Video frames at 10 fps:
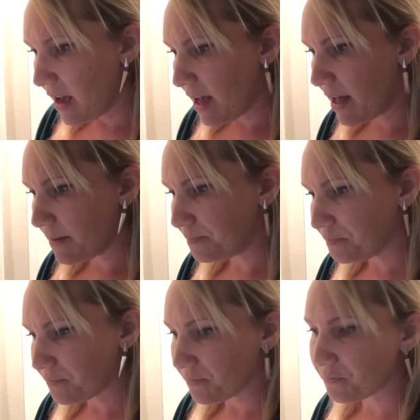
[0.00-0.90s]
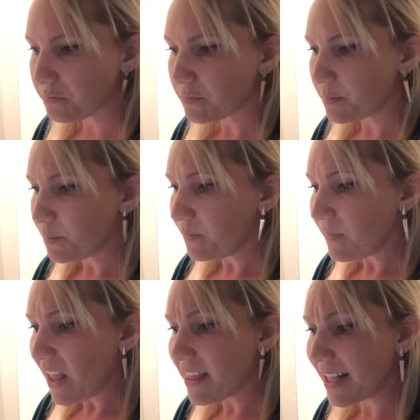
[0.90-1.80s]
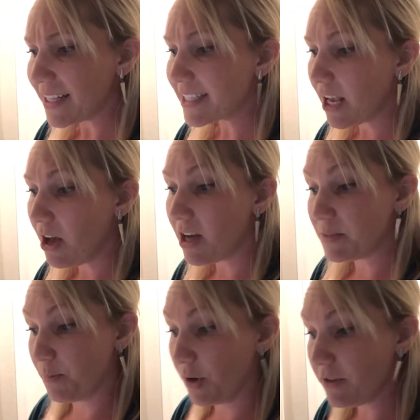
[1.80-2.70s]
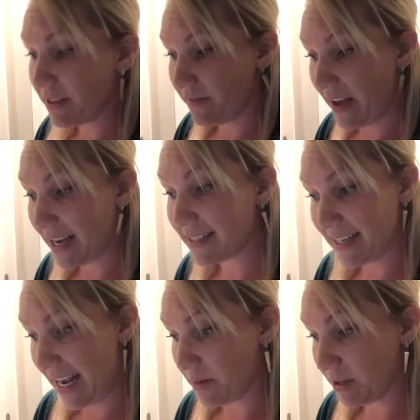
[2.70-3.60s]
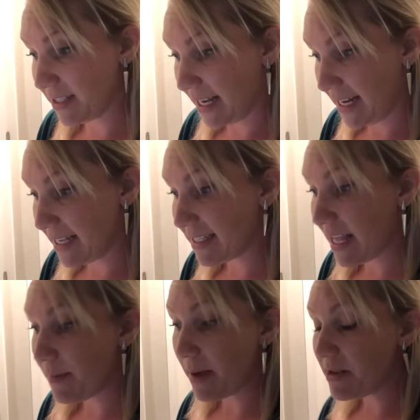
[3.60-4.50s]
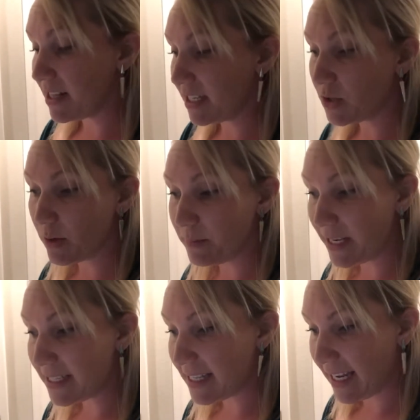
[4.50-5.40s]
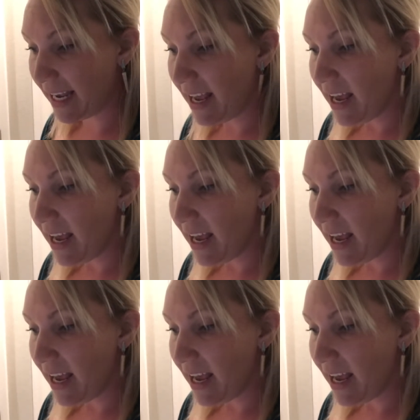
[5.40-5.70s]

Phthalates can cause birth defects in animal studies. They may be linked to obesity.